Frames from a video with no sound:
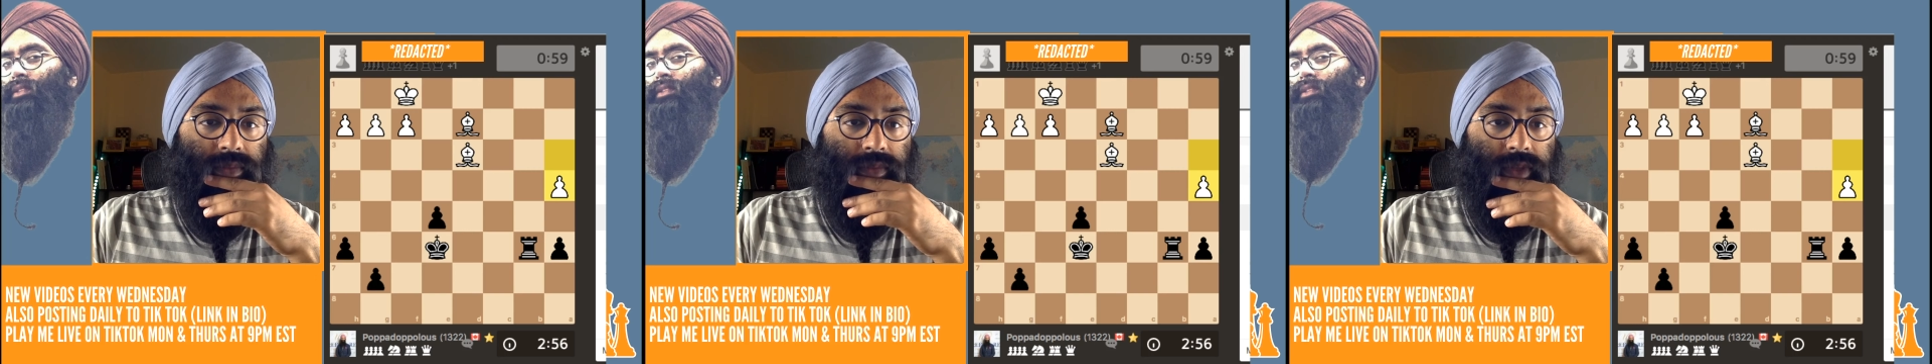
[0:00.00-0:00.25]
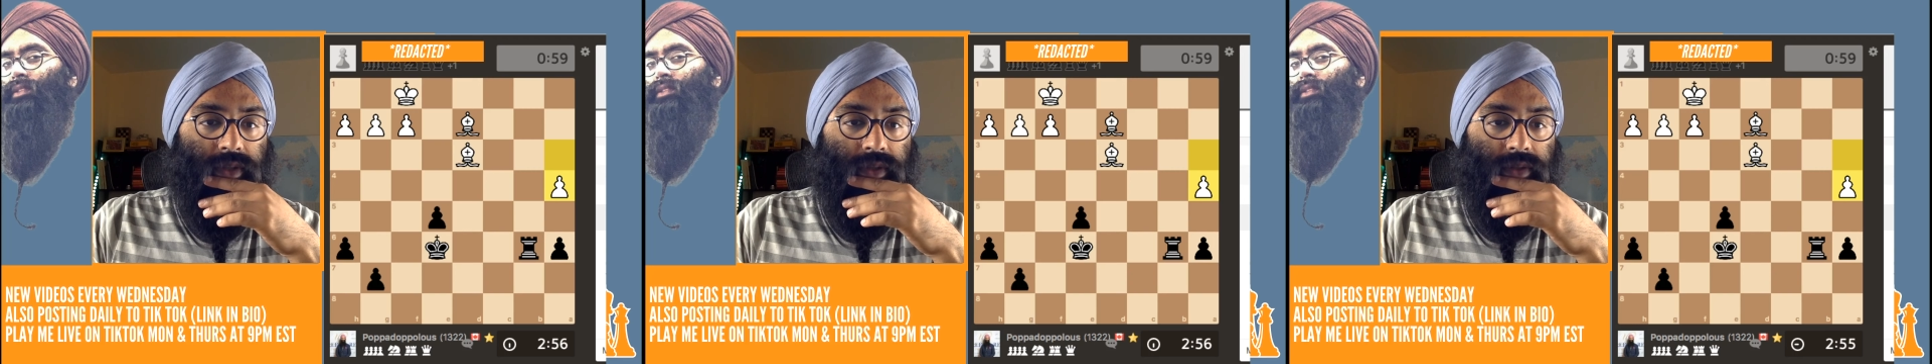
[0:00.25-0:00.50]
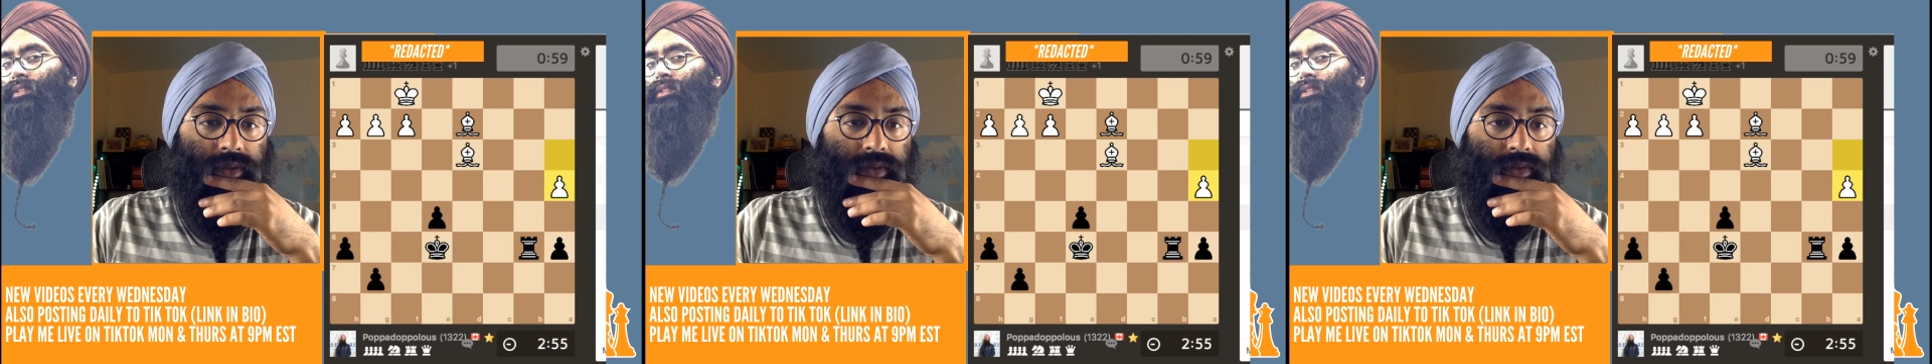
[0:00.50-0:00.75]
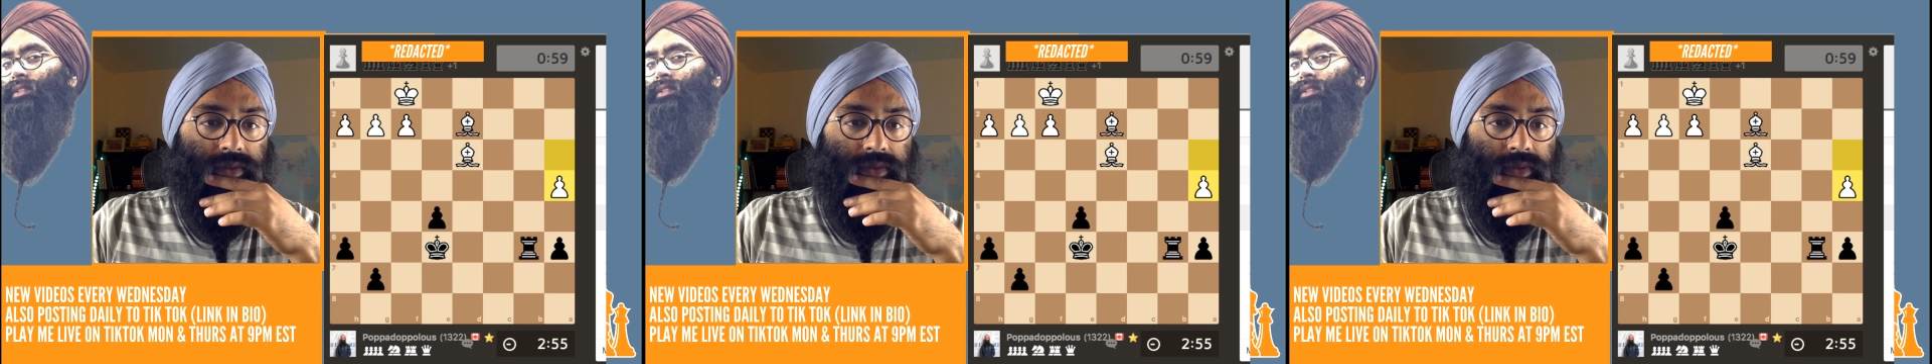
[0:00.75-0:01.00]
here,
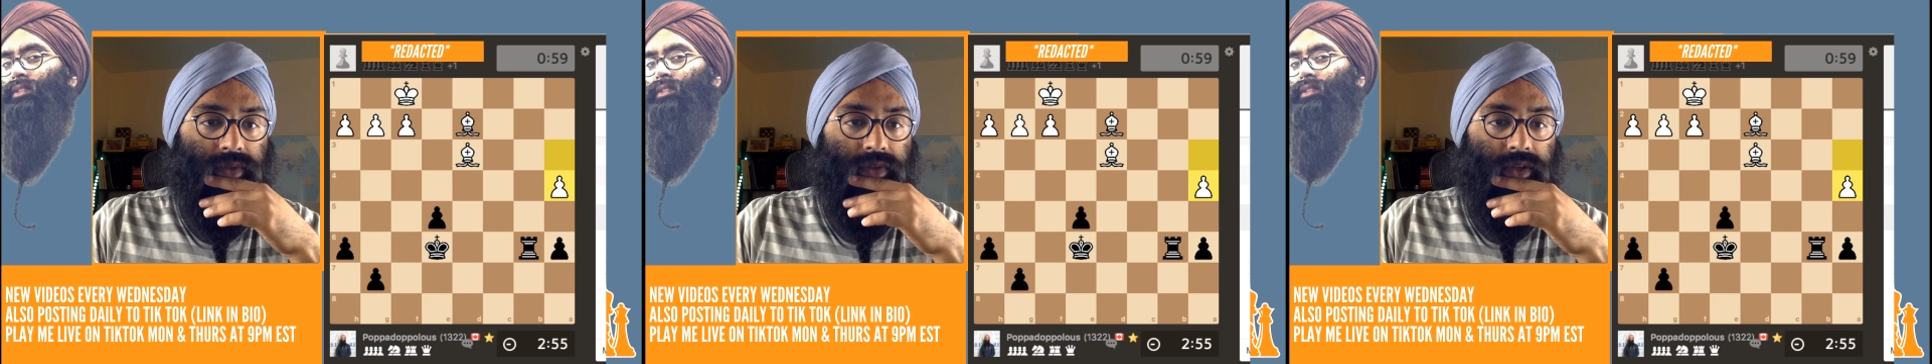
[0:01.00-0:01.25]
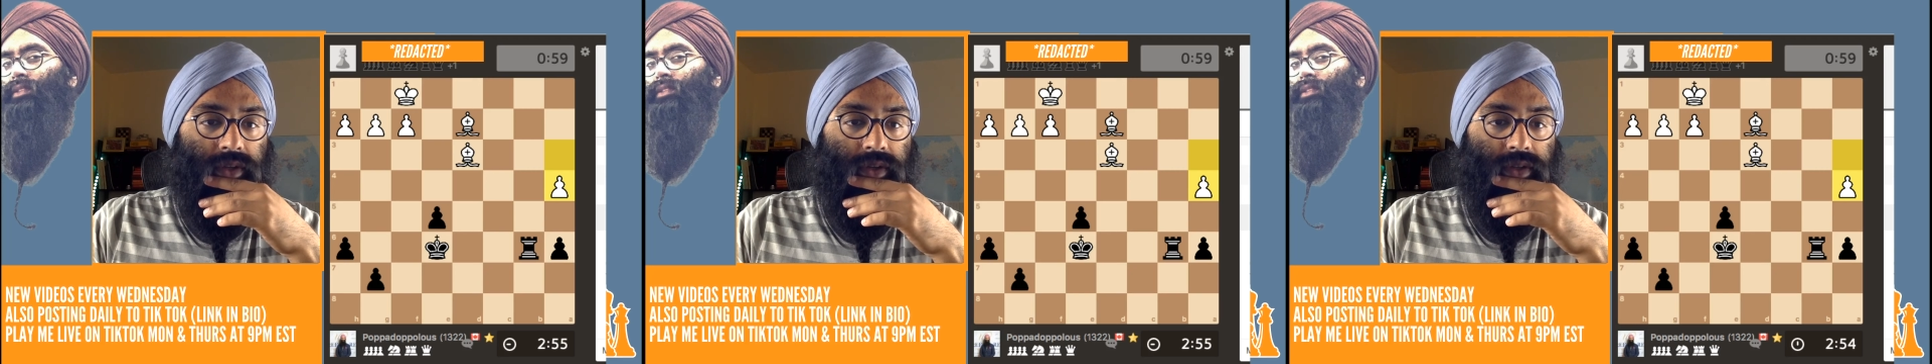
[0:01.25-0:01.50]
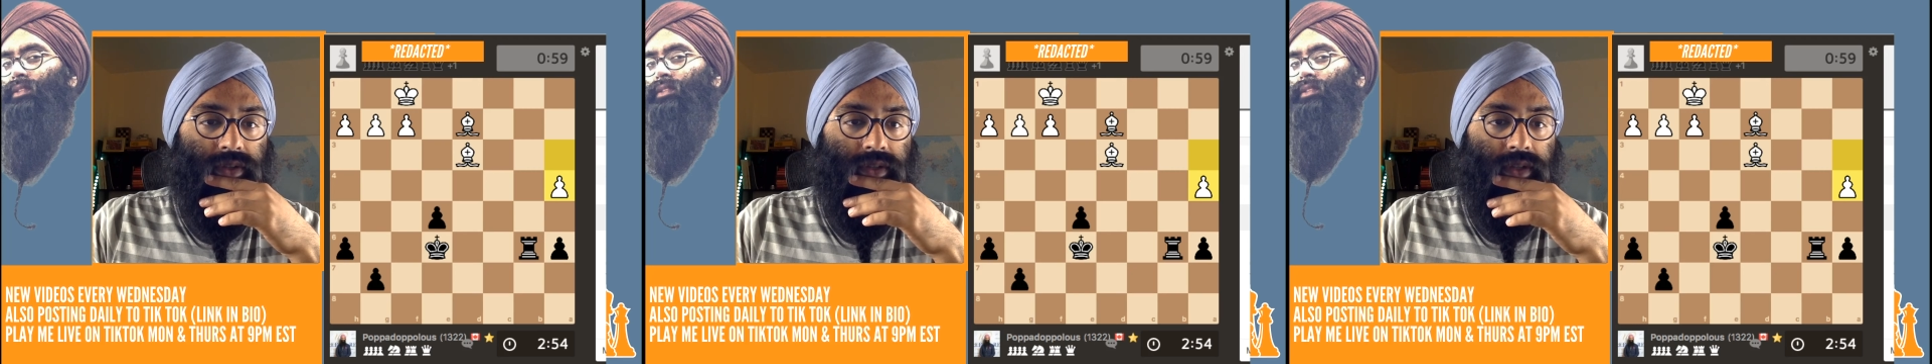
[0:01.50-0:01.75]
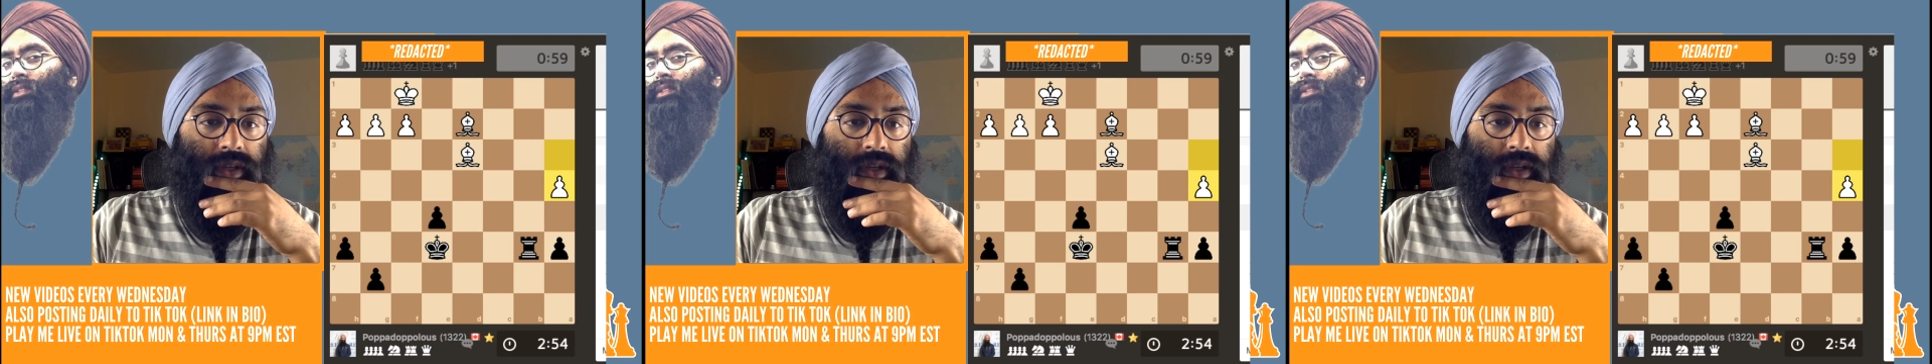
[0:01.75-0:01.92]
wherever here is.